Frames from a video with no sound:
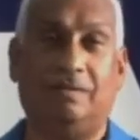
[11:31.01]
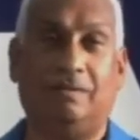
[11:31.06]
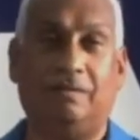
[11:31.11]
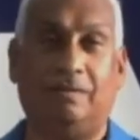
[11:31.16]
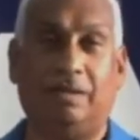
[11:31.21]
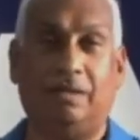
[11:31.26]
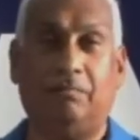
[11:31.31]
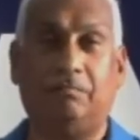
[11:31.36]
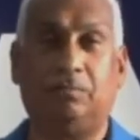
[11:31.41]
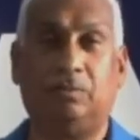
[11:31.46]

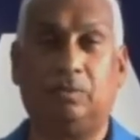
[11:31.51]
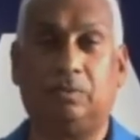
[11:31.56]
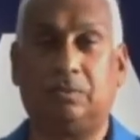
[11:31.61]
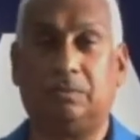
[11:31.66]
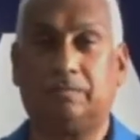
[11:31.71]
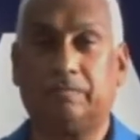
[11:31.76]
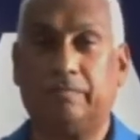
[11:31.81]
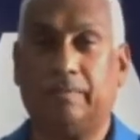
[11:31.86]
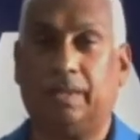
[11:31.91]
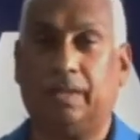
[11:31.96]
in both
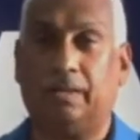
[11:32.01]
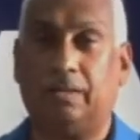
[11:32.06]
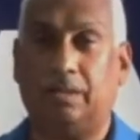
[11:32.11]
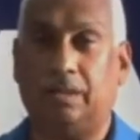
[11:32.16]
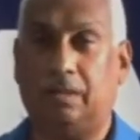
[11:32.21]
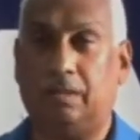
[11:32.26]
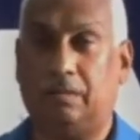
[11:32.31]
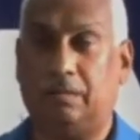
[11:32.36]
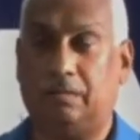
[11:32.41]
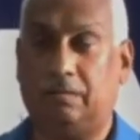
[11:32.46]

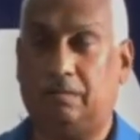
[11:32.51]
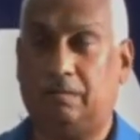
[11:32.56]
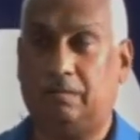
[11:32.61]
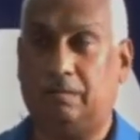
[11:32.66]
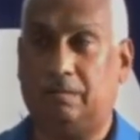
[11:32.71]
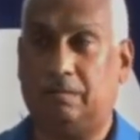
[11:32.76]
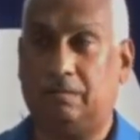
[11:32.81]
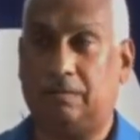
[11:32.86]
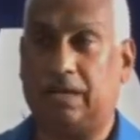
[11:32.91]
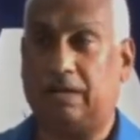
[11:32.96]
the
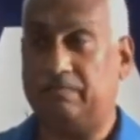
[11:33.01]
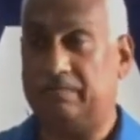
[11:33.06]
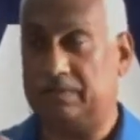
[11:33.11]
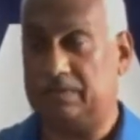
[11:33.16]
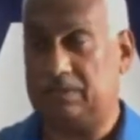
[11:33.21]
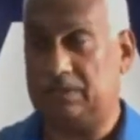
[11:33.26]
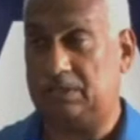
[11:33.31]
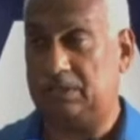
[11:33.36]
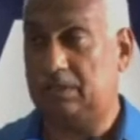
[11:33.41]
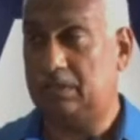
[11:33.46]

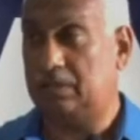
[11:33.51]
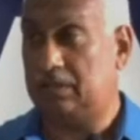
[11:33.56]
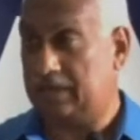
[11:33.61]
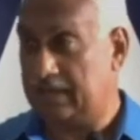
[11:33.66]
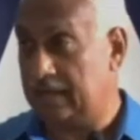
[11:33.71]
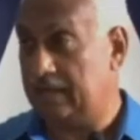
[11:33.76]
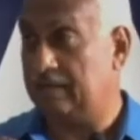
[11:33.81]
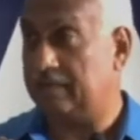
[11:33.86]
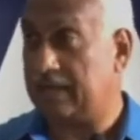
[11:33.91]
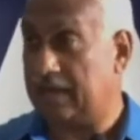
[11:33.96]
diversity, the
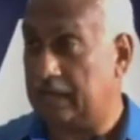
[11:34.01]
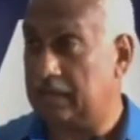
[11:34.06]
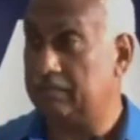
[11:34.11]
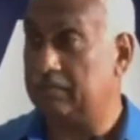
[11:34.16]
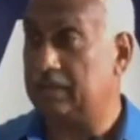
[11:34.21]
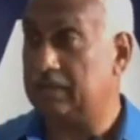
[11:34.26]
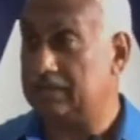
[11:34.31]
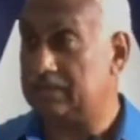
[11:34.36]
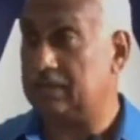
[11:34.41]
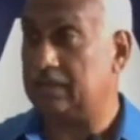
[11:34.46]
kind of
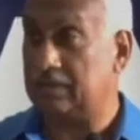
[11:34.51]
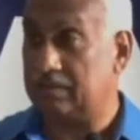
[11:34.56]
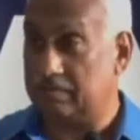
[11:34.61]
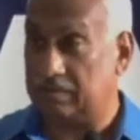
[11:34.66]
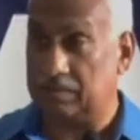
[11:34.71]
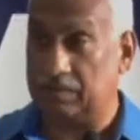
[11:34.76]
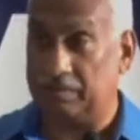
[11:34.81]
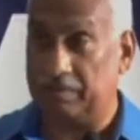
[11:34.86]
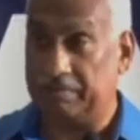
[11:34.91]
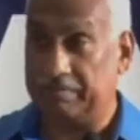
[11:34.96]
animals that live on
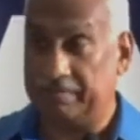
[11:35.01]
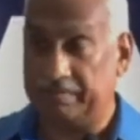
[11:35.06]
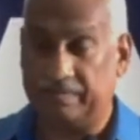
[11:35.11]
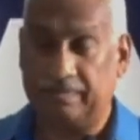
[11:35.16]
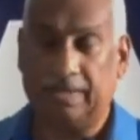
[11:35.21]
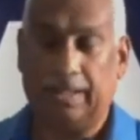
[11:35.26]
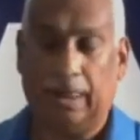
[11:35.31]
the reef,